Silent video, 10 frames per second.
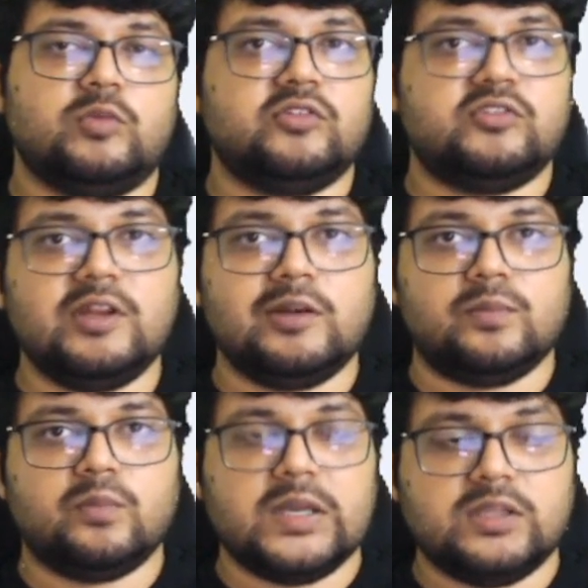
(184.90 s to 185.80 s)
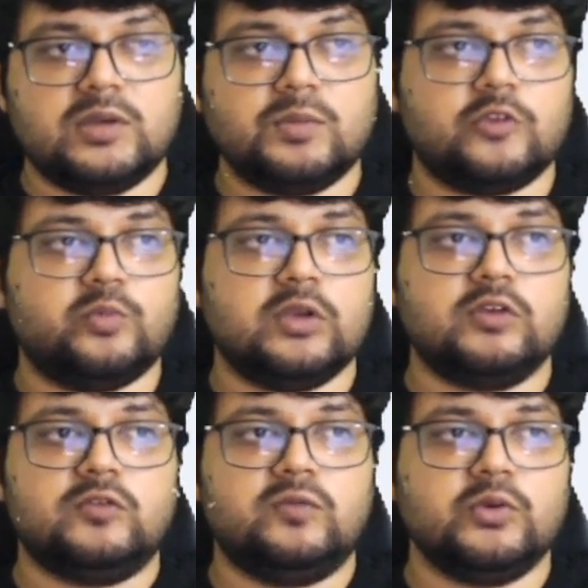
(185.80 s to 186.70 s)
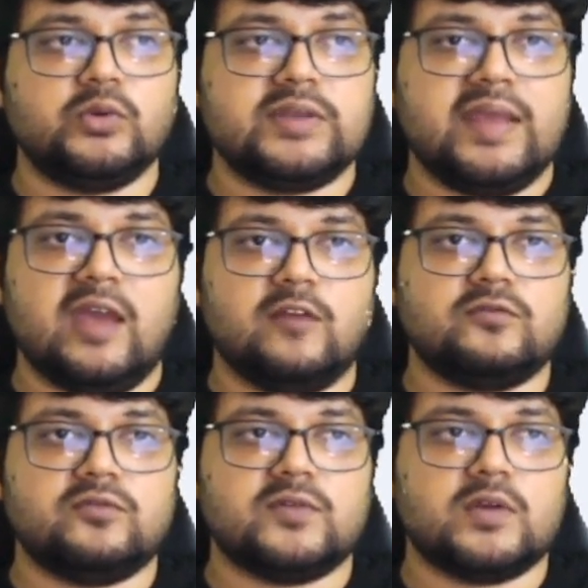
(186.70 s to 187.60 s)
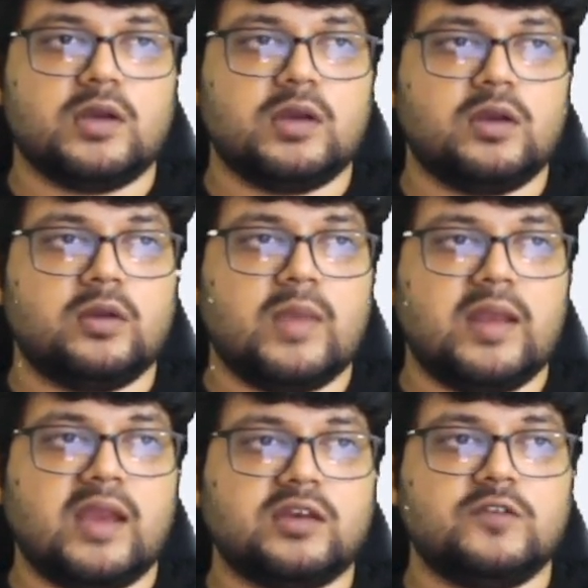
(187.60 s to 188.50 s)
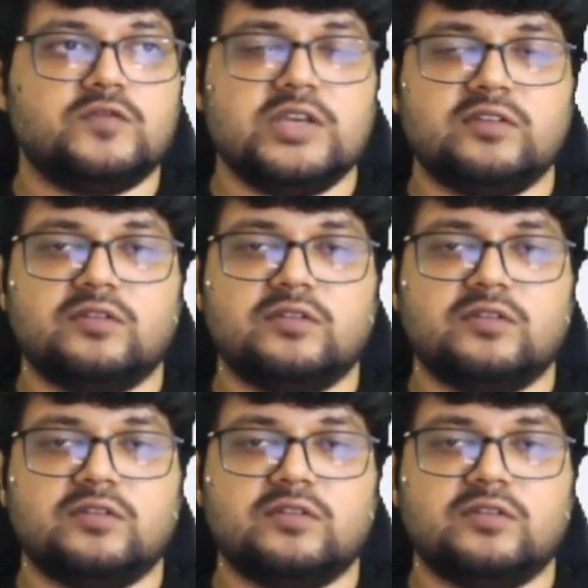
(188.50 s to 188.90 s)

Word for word: still by the MetaMask because we don't have uh, an active JSON